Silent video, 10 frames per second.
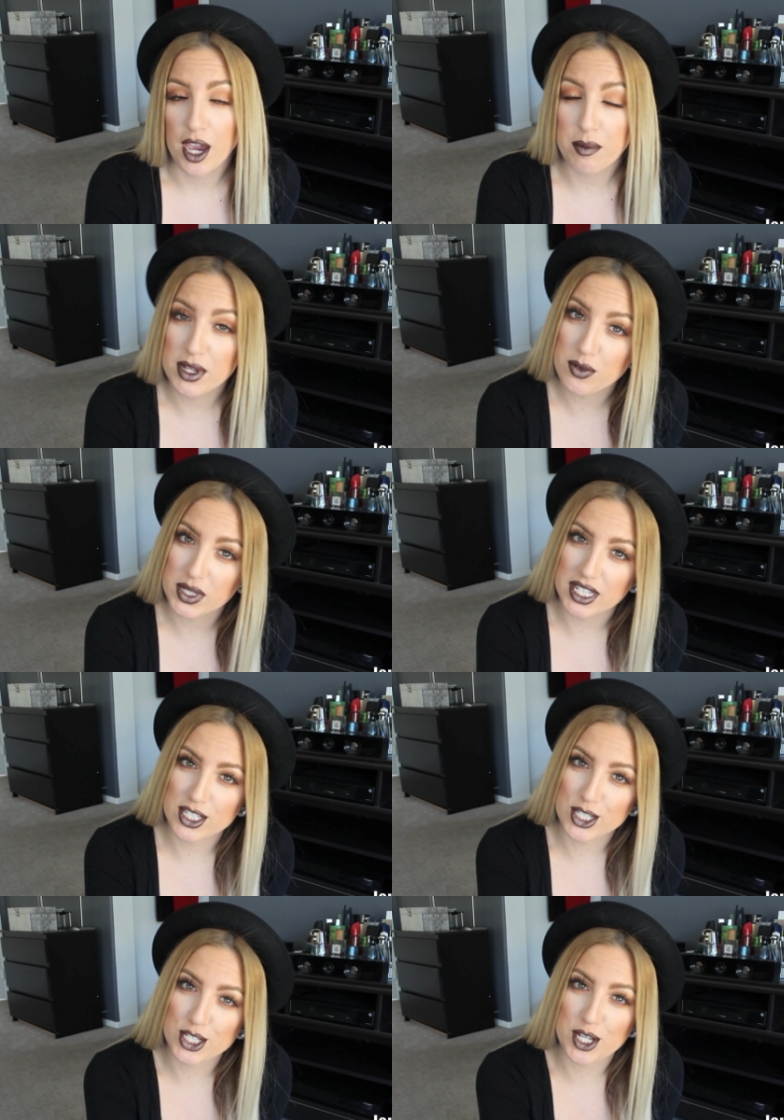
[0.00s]
I'm in a
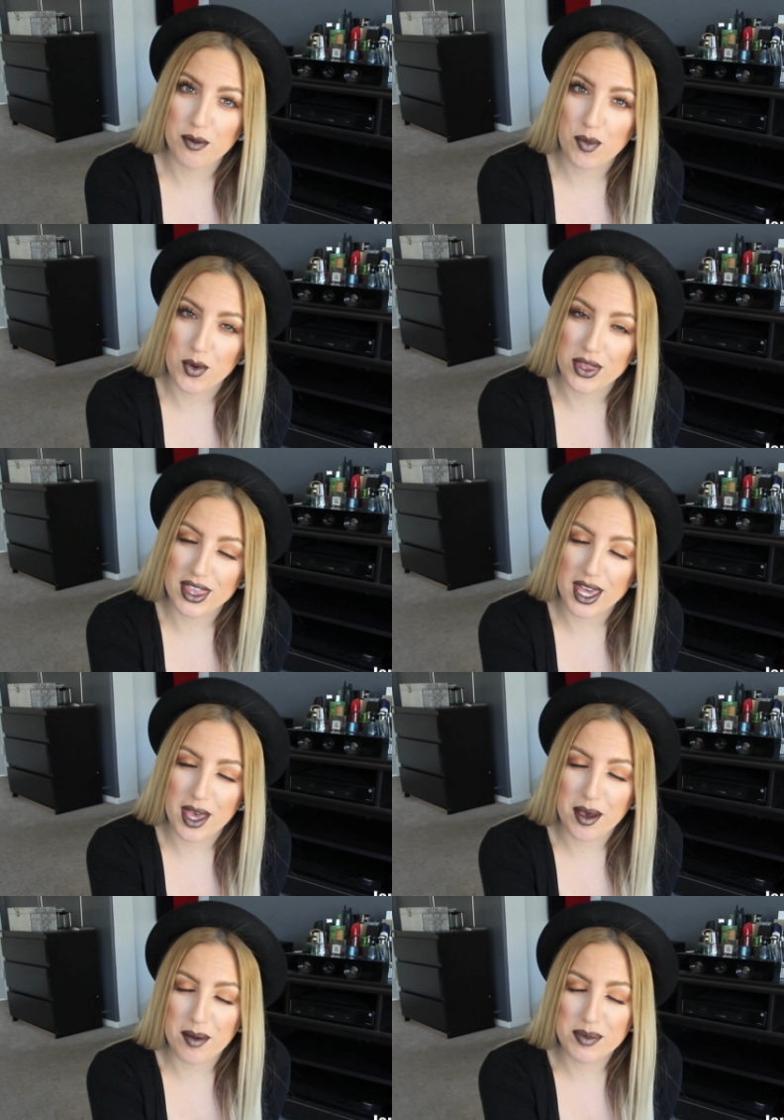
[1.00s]
relationship with
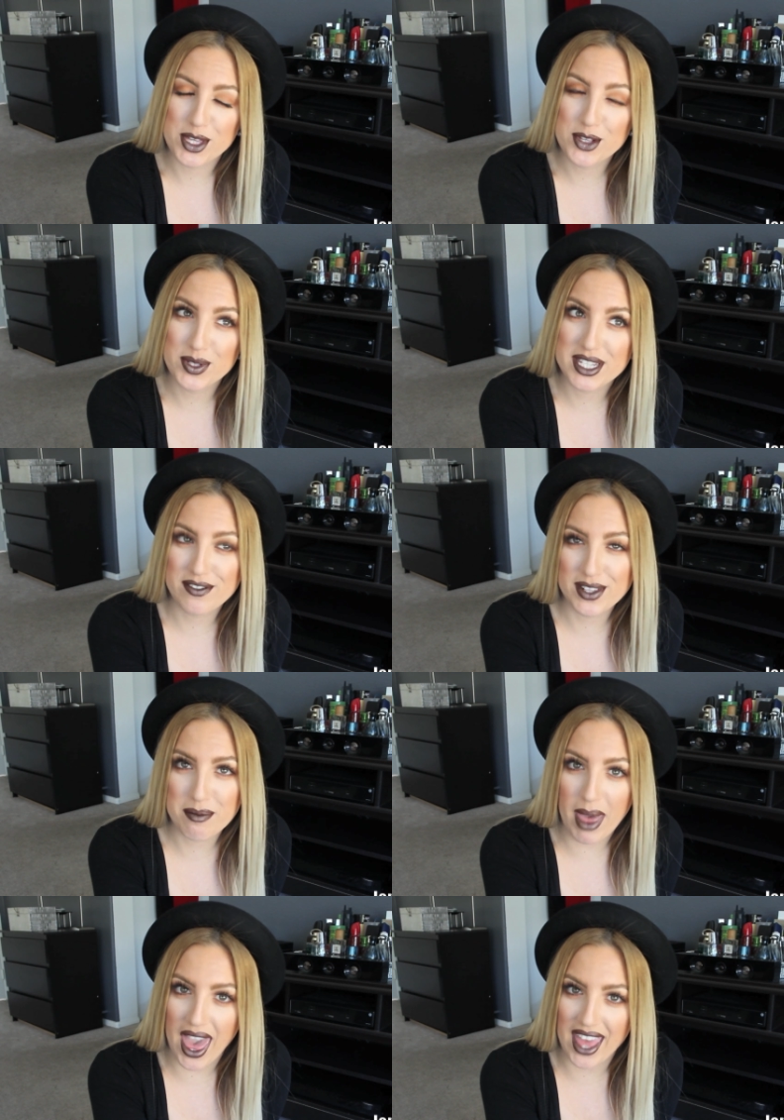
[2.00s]
a beautiful
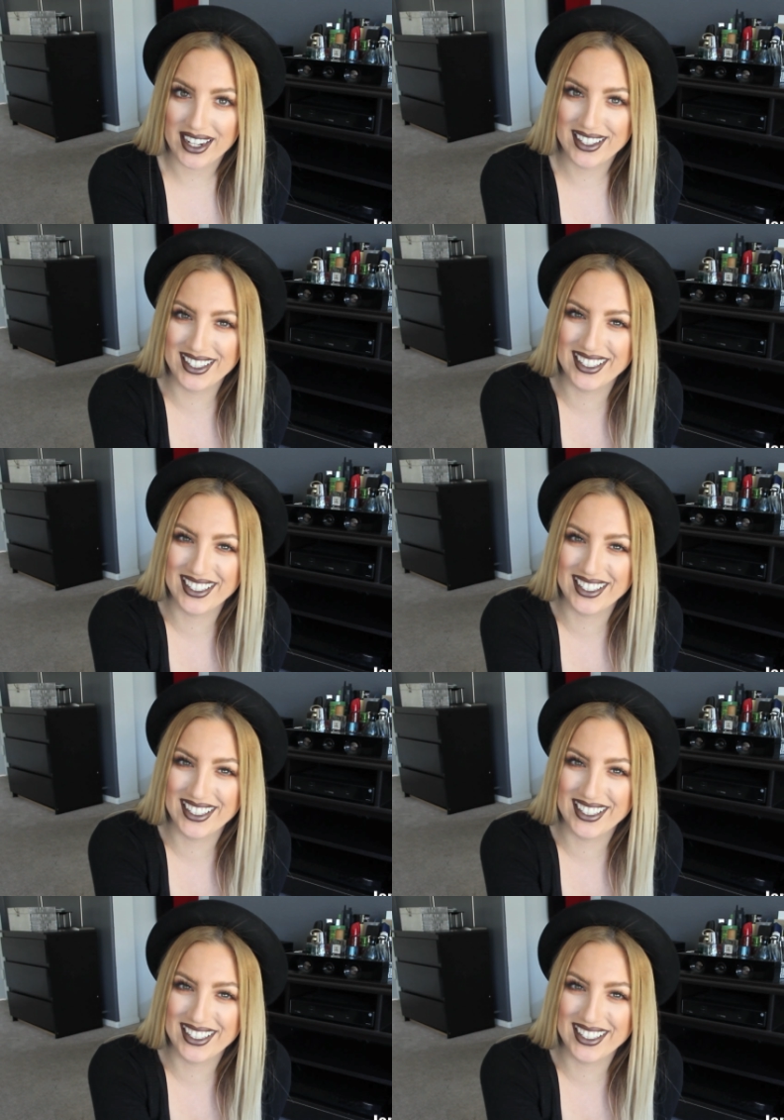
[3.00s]
man.